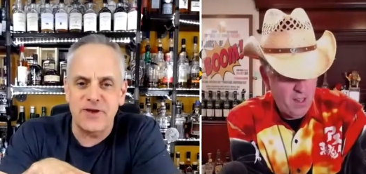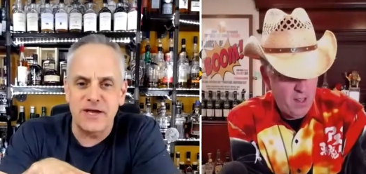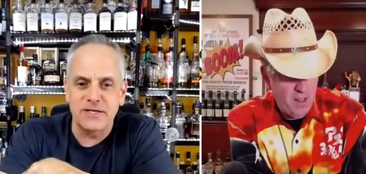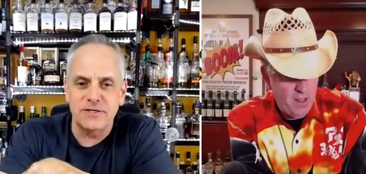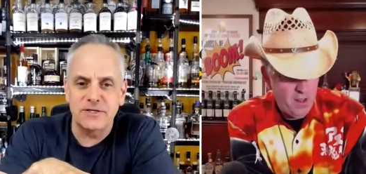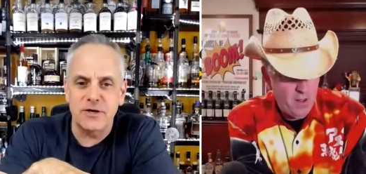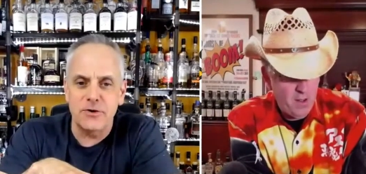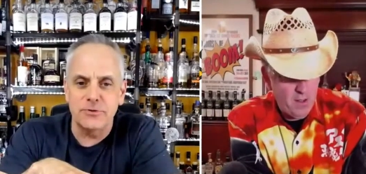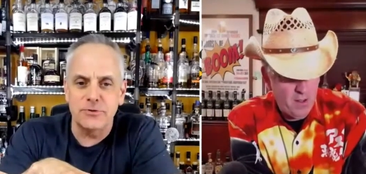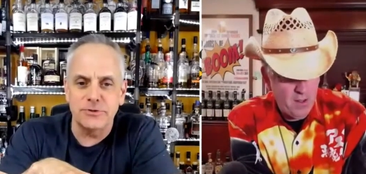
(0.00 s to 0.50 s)

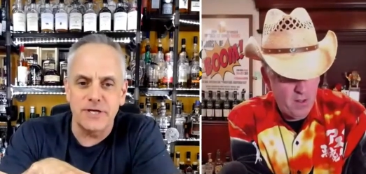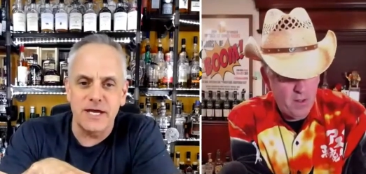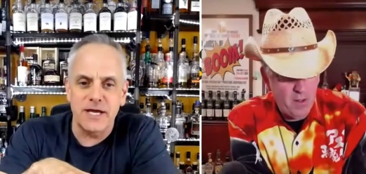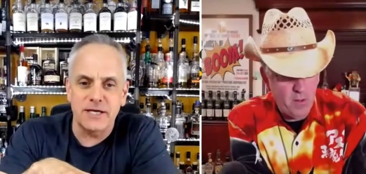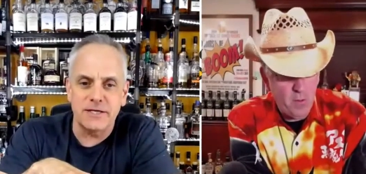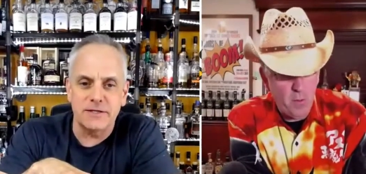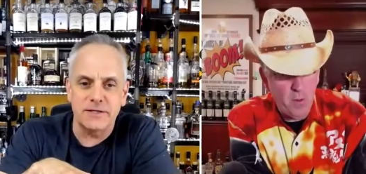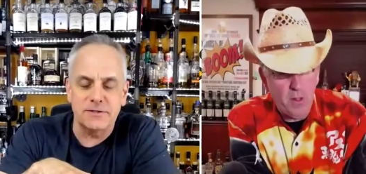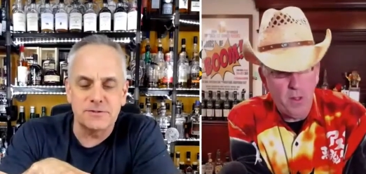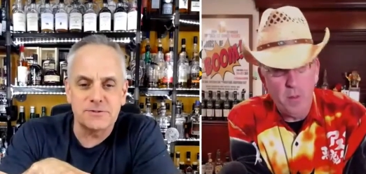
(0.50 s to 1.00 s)
Speaker 1: cognac
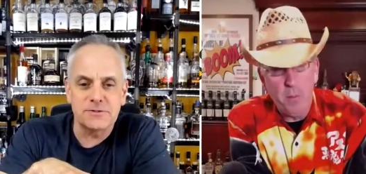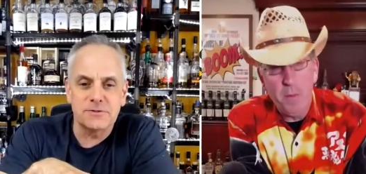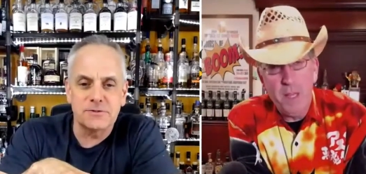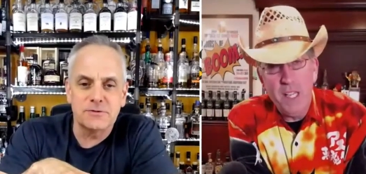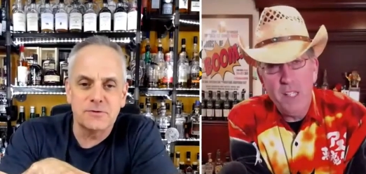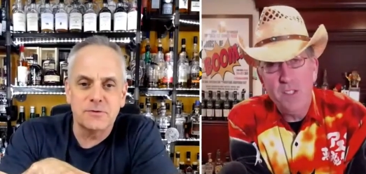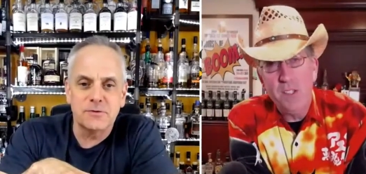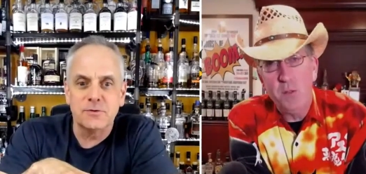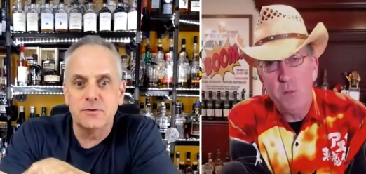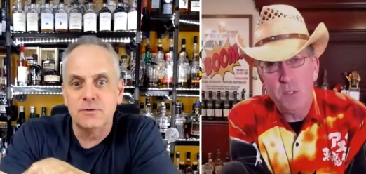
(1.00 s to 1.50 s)
is.
Speaker 2: Well, it
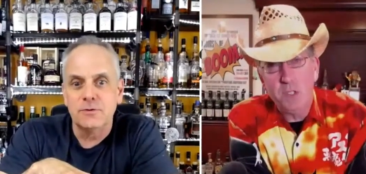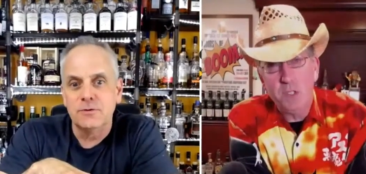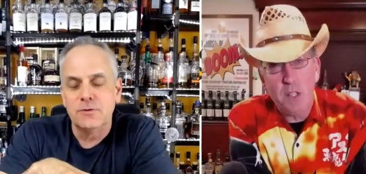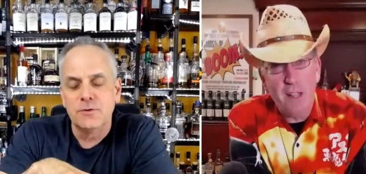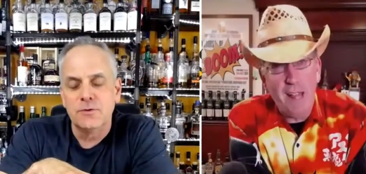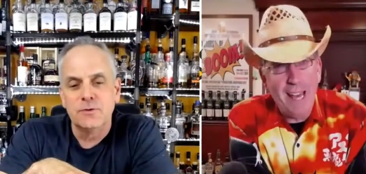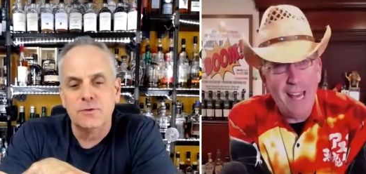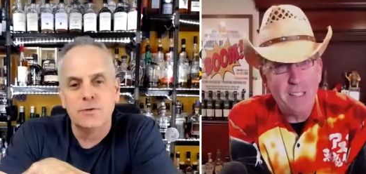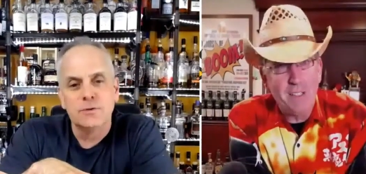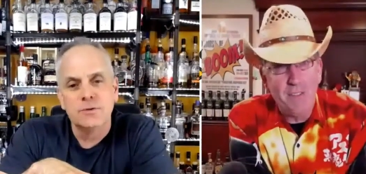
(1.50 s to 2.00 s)
means it was
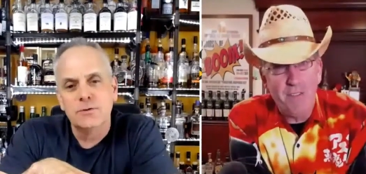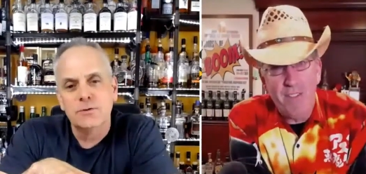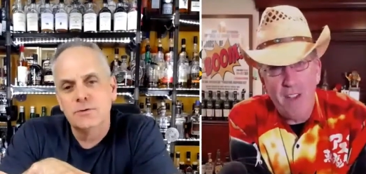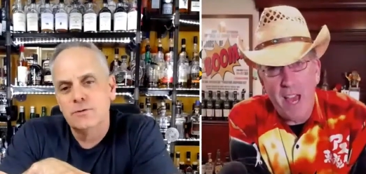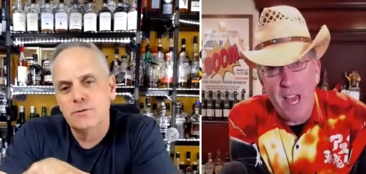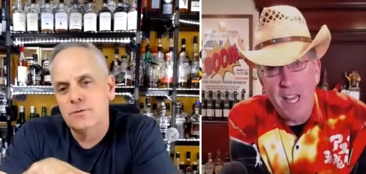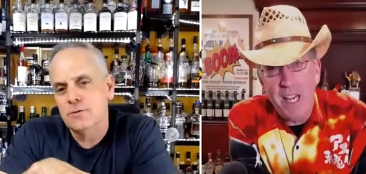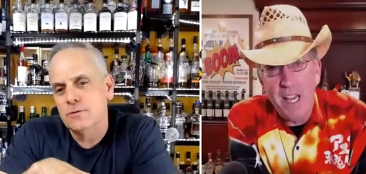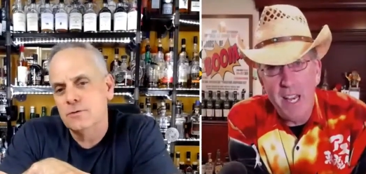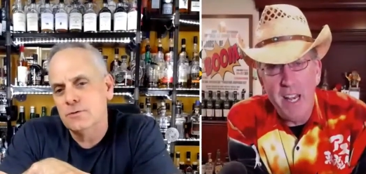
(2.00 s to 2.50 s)

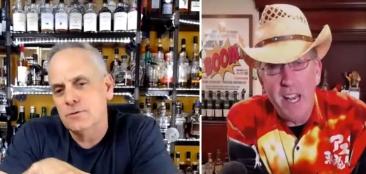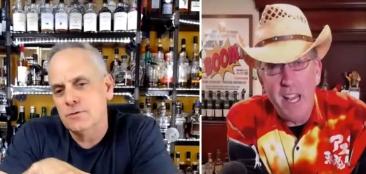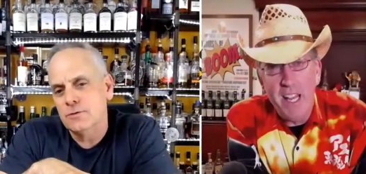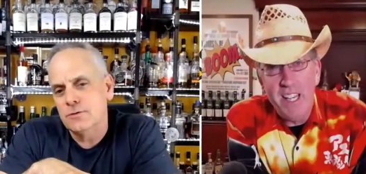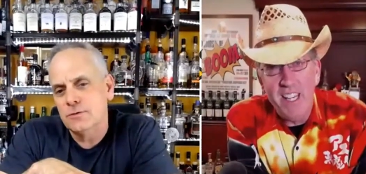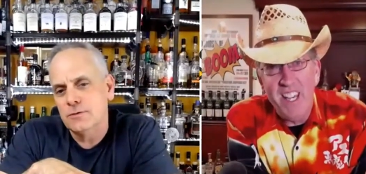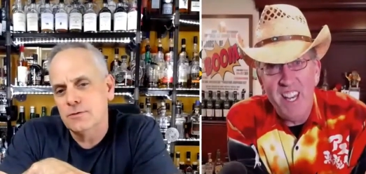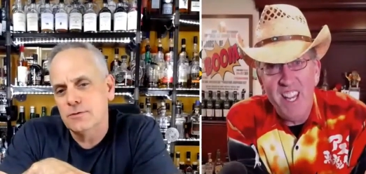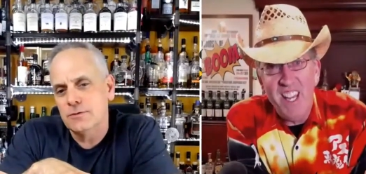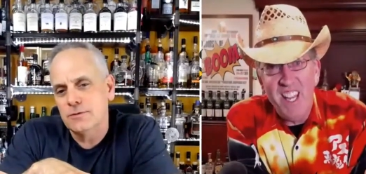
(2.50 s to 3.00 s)
classified and then they
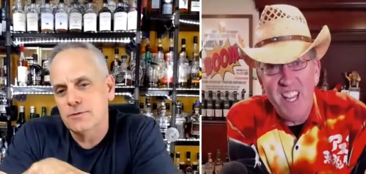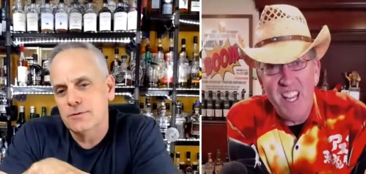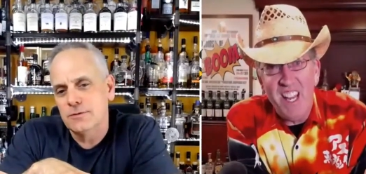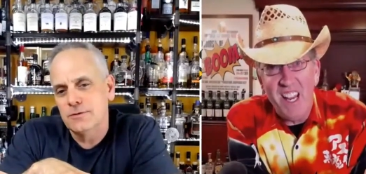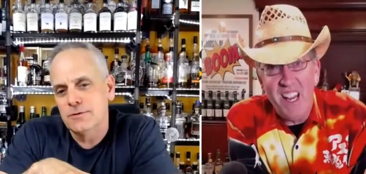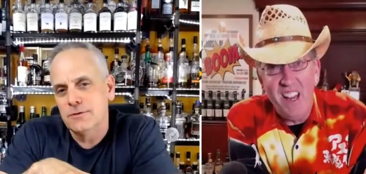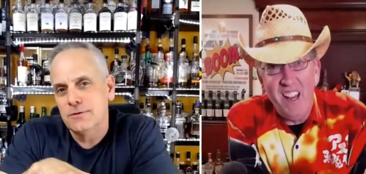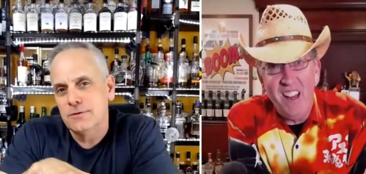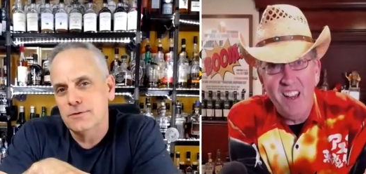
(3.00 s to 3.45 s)
declassified.